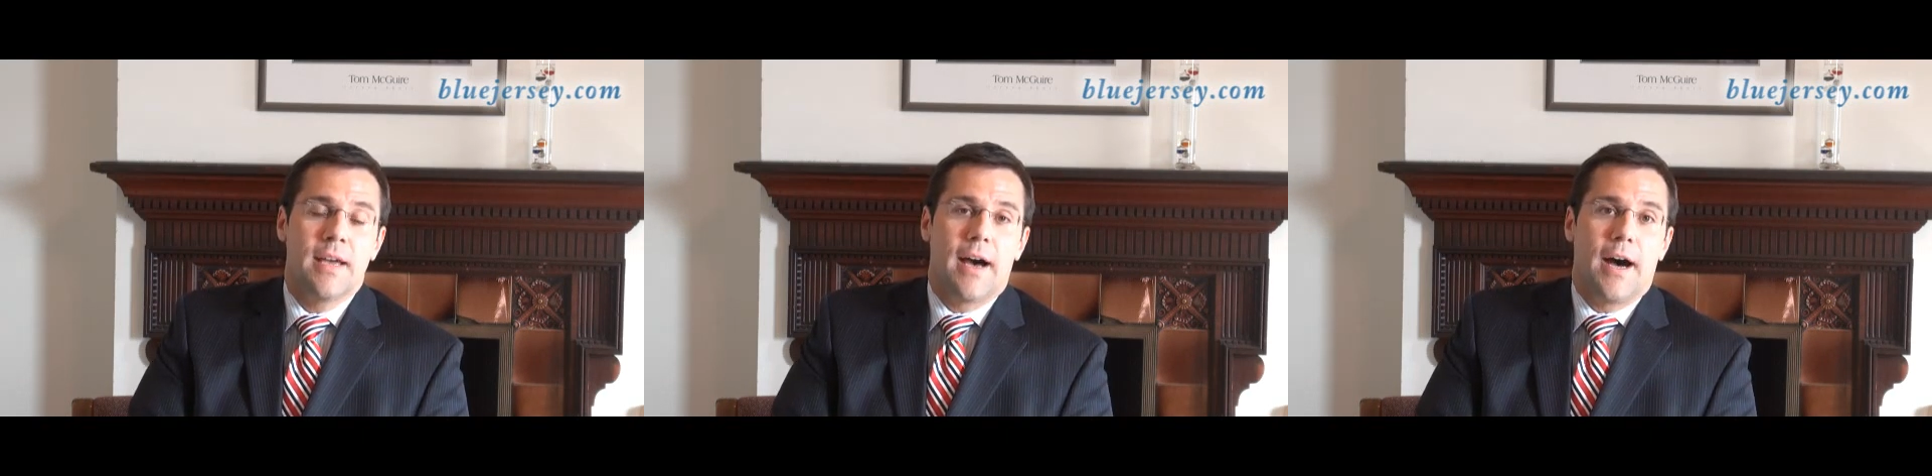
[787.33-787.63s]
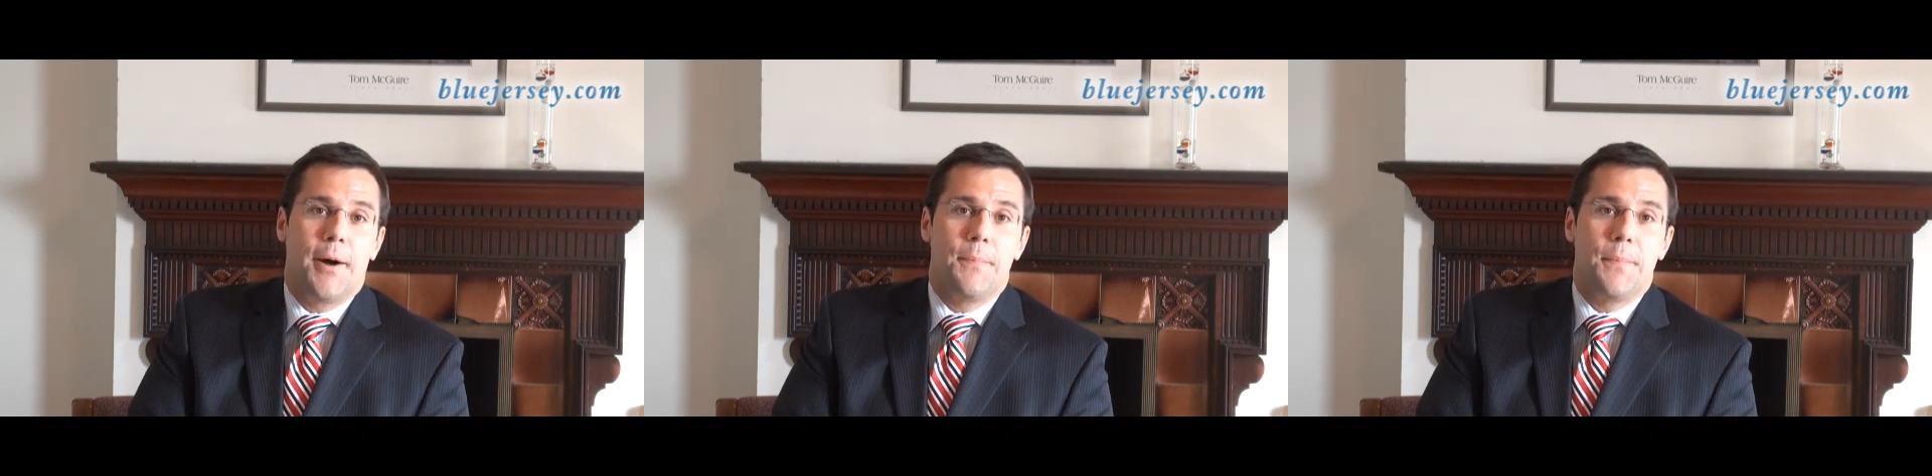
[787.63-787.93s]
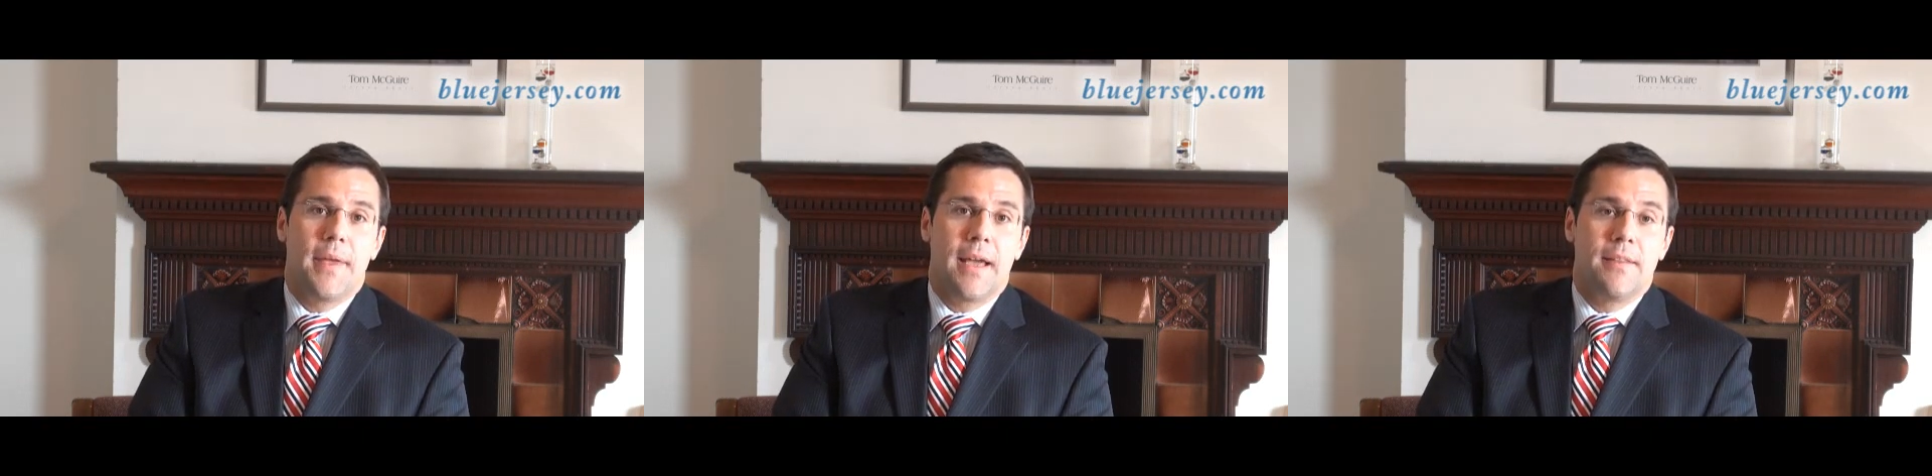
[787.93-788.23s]

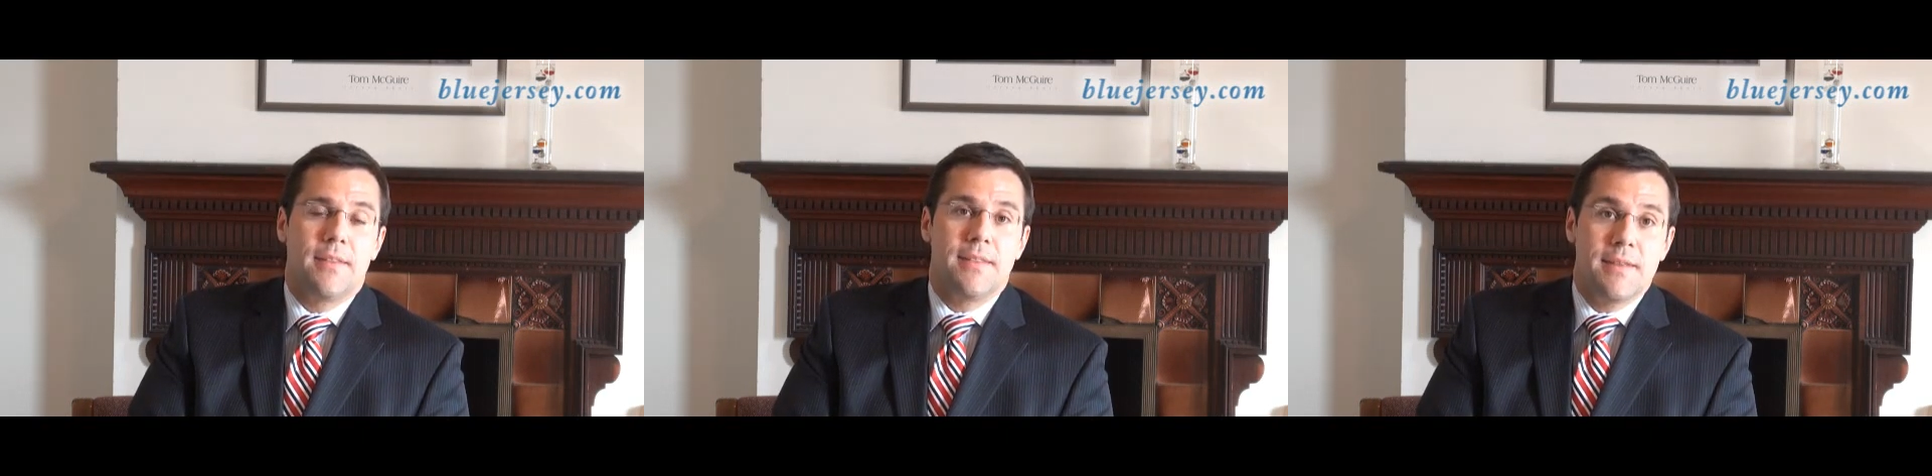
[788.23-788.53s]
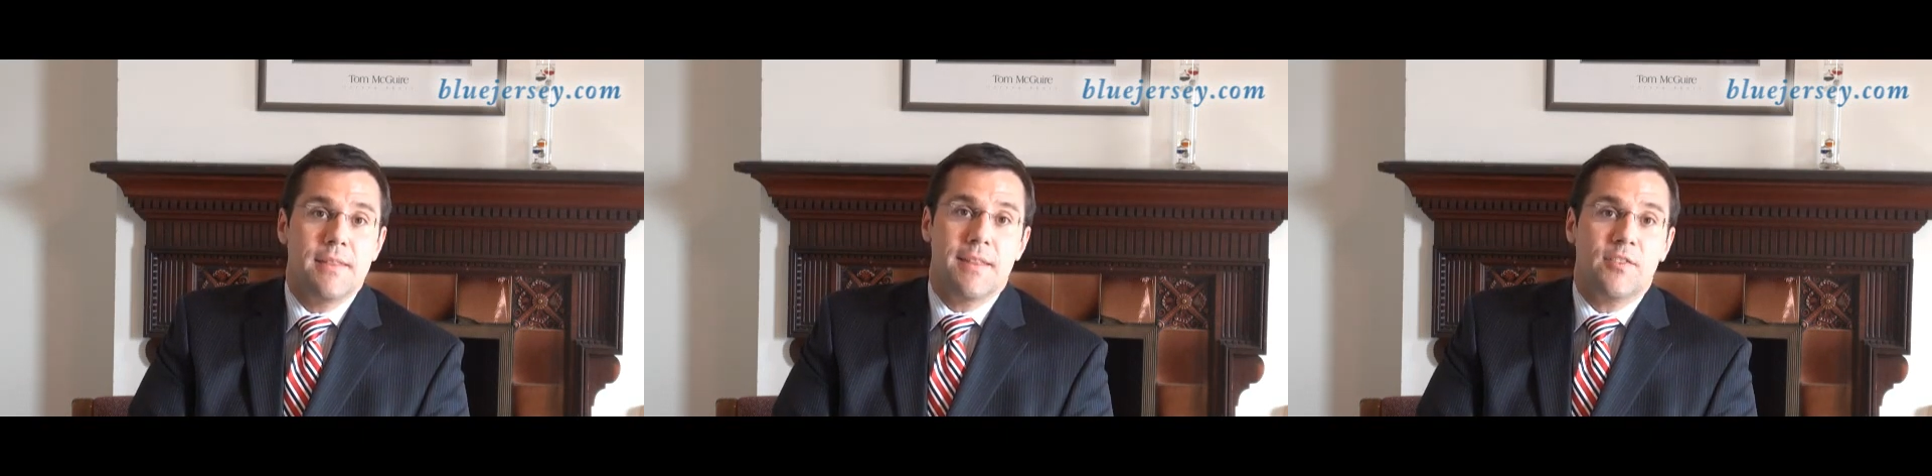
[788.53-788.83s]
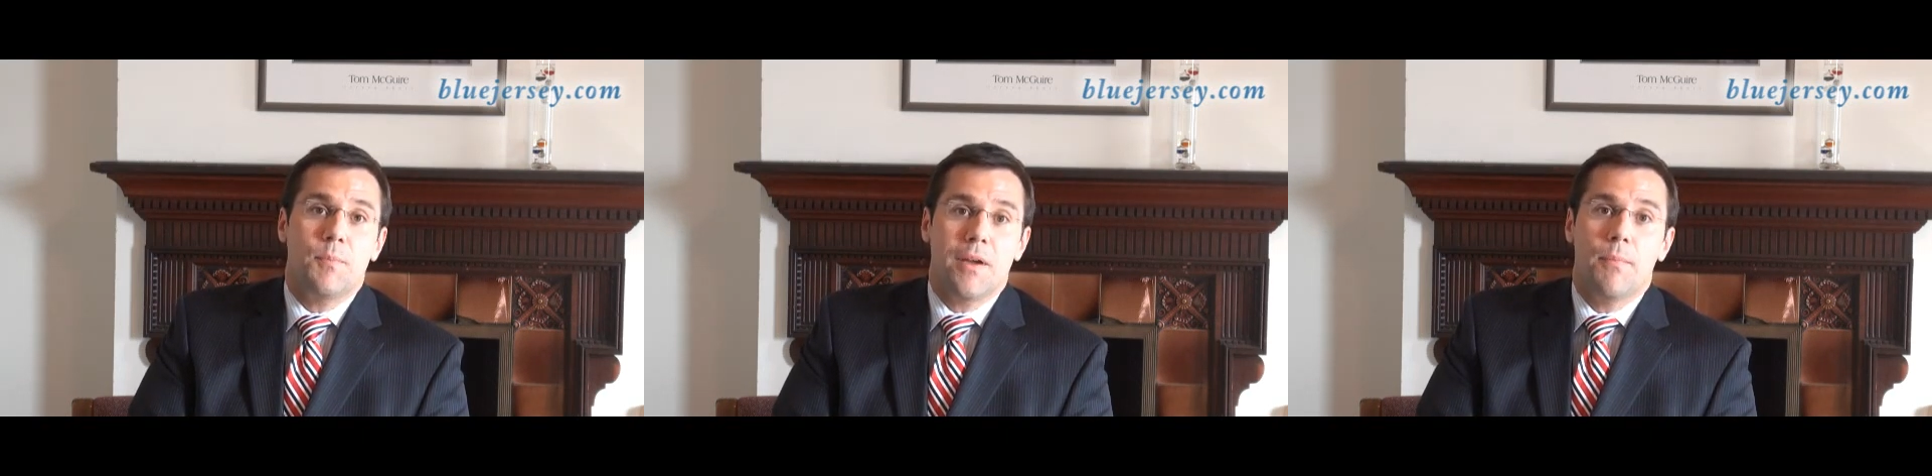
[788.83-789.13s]
And
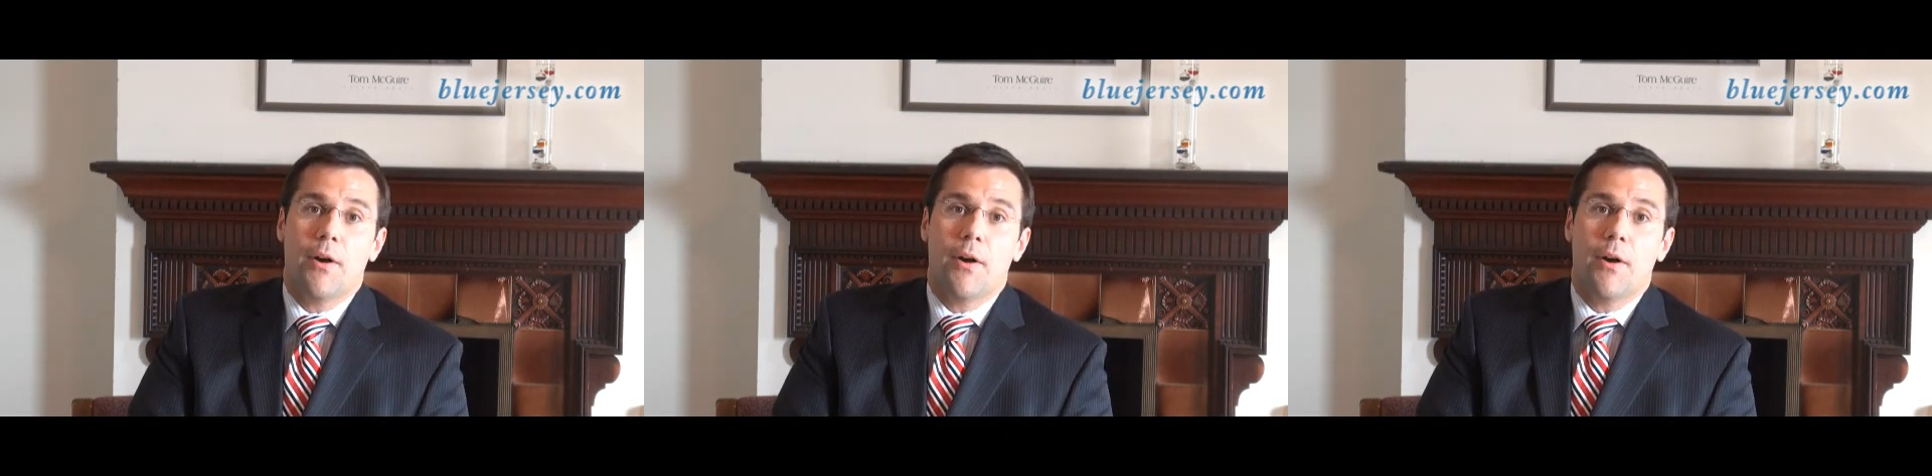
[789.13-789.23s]
that's a big